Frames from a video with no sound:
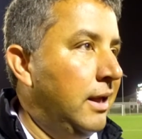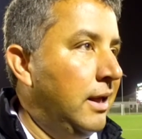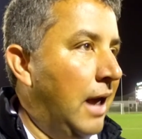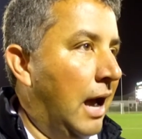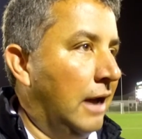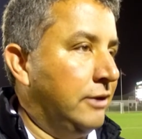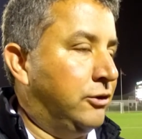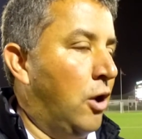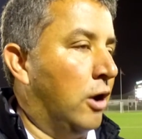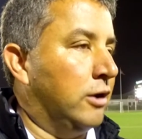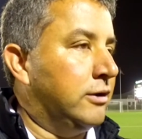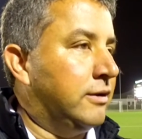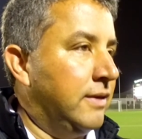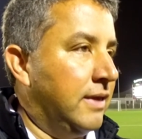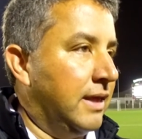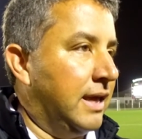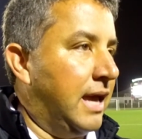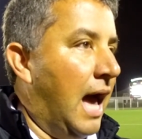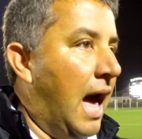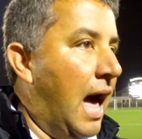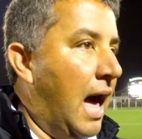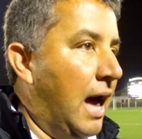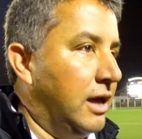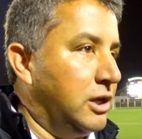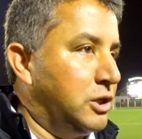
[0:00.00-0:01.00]
I talked to the
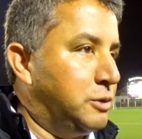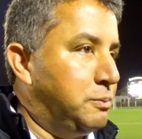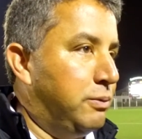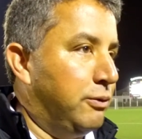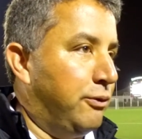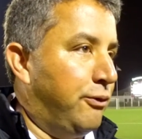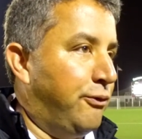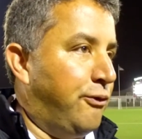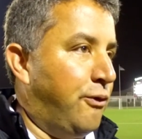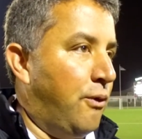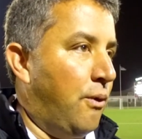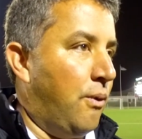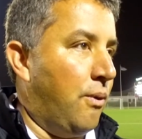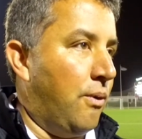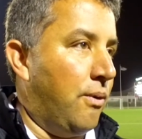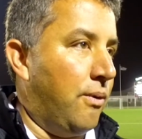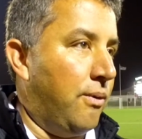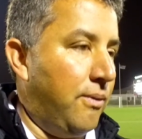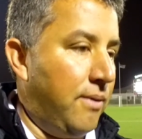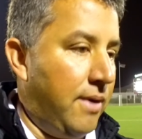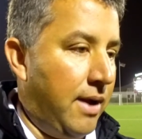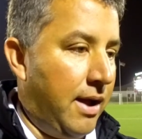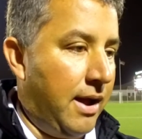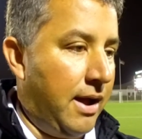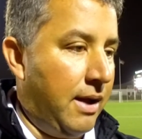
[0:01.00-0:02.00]
guys
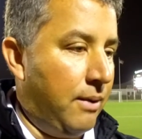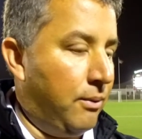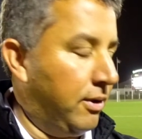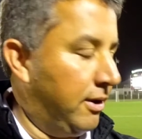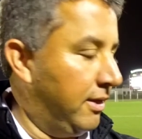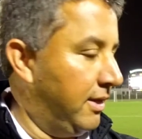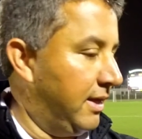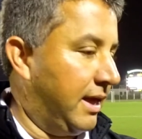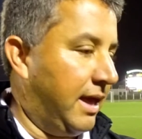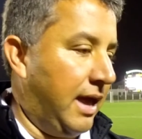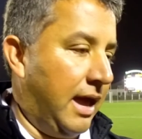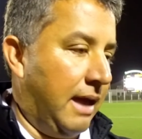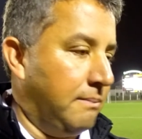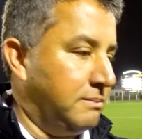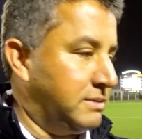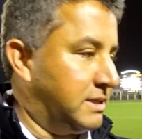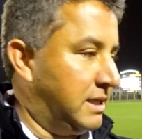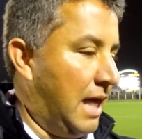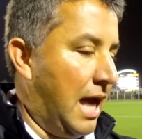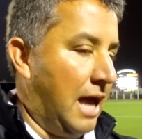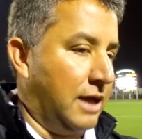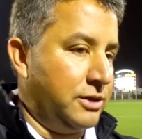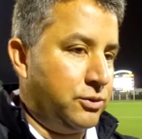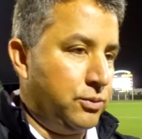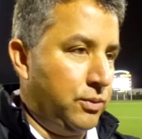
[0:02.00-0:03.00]
before one of the games
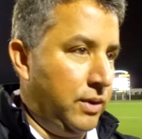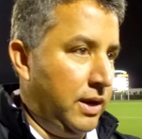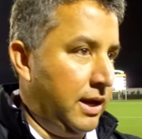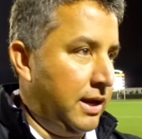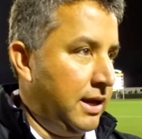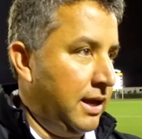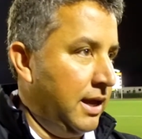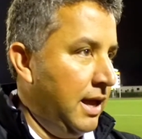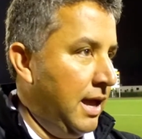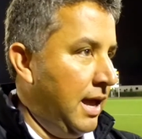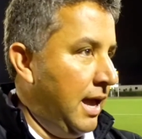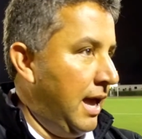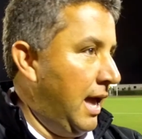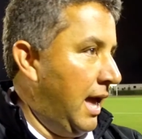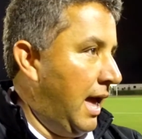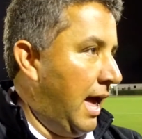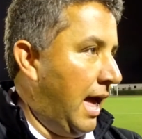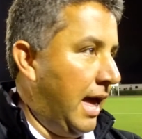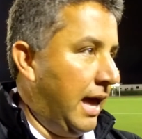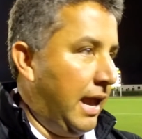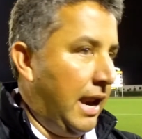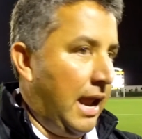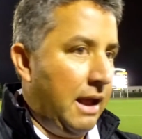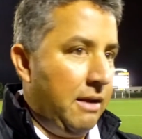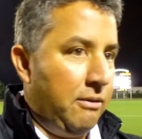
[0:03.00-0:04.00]
last week,
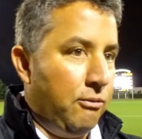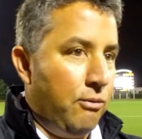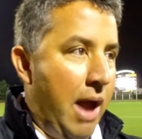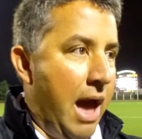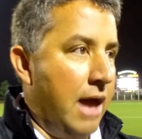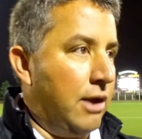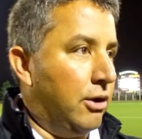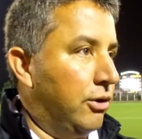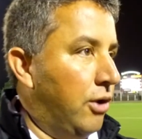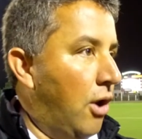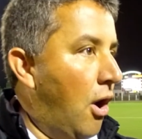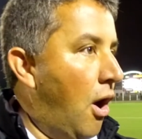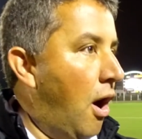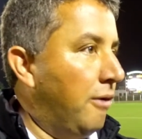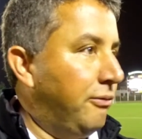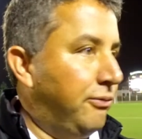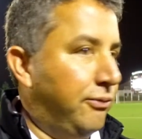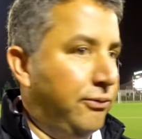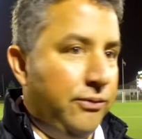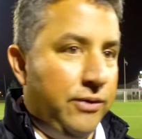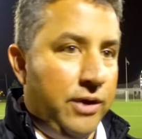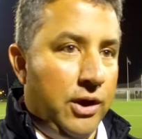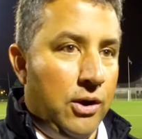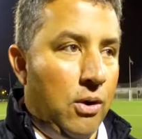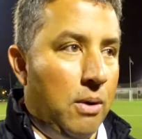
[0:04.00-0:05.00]
and I rattled off,
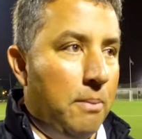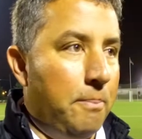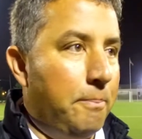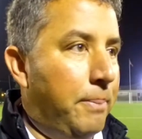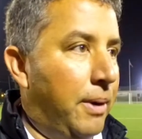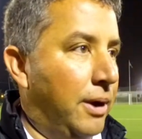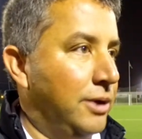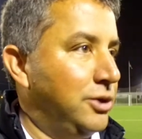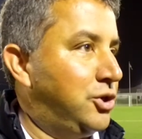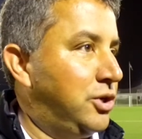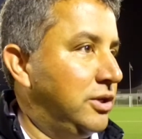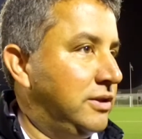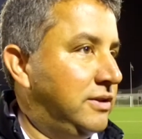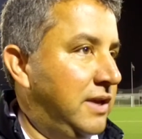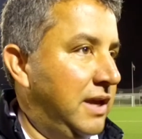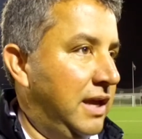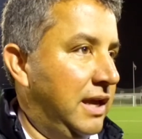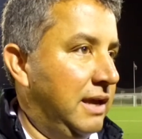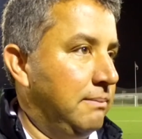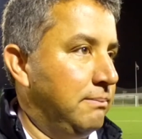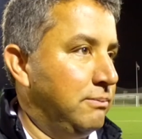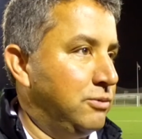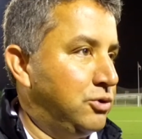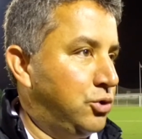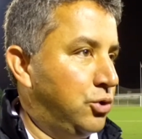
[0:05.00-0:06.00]
a bunch of
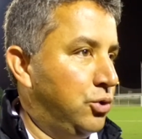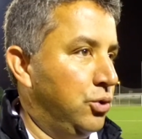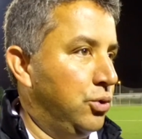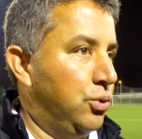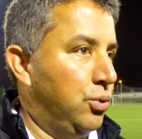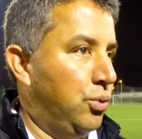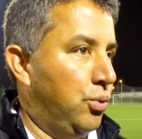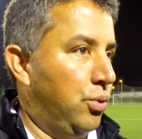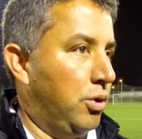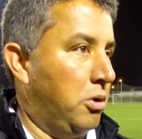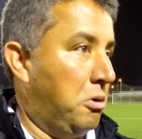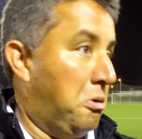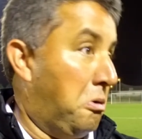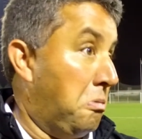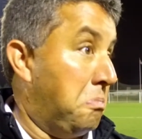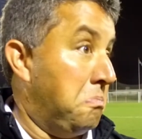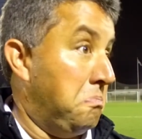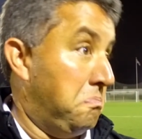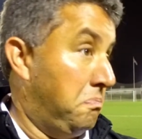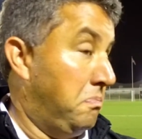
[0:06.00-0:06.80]
teams who were